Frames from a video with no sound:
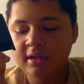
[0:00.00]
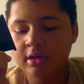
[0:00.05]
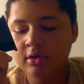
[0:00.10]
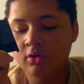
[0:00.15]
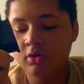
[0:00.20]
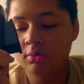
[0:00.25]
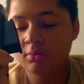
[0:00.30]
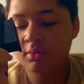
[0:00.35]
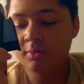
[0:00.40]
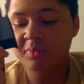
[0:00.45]

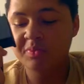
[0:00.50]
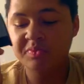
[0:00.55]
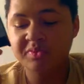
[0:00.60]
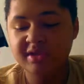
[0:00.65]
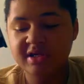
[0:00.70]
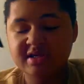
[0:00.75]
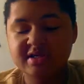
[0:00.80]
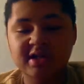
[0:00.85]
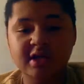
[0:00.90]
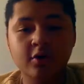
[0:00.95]
Normal,
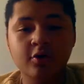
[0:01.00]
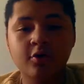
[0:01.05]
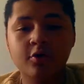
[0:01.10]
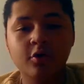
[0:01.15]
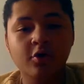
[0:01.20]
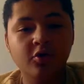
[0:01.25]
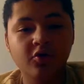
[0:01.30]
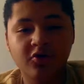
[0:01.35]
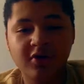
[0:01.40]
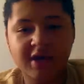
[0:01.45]
this thing
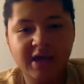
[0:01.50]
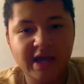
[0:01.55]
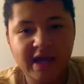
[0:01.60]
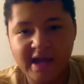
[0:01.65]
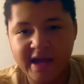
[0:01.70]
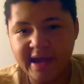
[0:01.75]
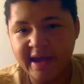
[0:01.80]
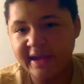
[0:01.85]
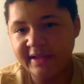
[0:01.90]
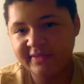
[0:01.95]
holds like
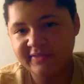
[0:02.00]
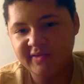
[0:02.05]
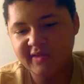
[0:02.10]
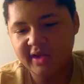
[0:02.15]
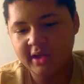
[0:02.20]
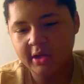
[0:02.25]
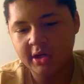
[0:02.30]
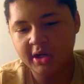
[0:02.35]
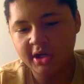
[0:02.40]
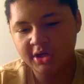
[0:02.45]

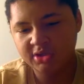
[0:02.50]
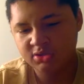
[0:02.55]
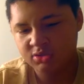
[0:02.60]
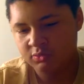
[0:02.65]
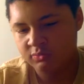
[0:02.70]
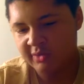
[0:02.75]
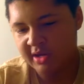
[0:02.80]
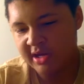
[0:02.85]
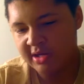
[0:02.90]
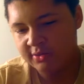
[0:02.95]
1,800
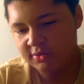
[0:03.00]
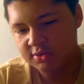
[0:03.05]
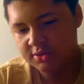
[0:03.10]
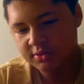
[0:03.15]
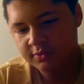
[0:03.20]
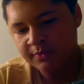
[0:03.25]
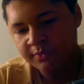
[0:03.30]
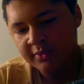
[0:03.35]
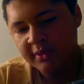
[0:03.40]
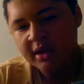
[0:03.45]

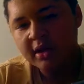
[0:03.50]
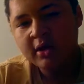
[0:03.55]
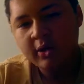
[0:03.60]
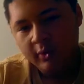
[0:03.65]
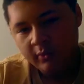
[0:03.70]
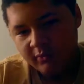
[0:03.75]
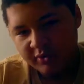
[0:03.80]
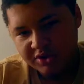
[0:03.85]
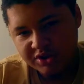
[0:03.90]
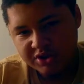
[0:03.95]
rounds,
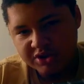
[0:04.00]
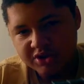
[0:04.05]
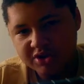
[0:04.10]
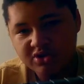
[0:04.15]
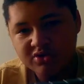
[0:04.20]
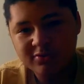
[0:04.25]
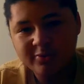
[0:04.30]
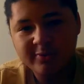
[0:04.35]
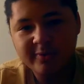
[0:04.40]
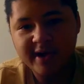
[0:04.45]
which is
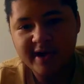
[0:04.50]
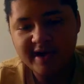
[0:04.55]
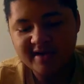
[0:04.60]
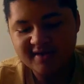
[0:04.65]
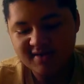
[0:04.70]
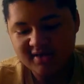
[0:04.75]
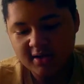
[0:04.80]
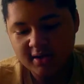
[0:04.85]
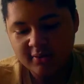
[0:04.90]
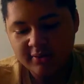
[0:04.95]

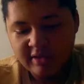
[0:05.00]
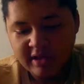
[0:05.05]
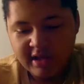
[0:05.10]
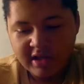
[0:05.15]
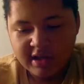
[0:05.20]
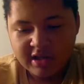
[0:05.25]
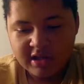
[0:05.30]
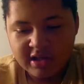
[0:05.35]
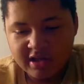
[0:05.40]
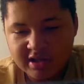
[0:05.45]
crazy,
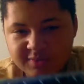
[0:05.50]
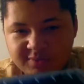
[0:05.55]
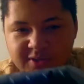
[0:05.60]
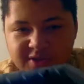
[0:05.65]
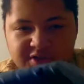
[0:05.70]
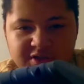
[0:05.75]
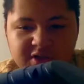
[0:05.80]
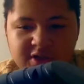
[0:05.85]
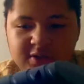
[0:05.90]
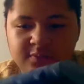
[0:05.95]

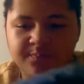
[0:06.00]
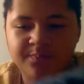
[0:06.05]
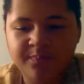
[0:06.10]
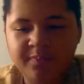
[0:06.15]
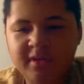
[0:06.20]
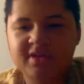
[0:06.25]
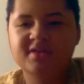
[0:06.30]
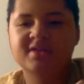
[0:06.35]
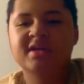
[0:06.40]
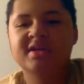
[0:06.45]
especially
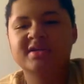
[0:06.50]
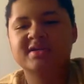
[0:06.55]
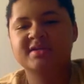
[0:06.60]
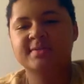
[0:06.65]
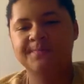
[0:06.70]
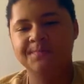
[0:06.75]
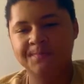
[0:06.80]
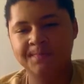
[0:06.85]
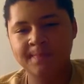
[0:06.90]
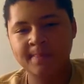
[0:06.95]
since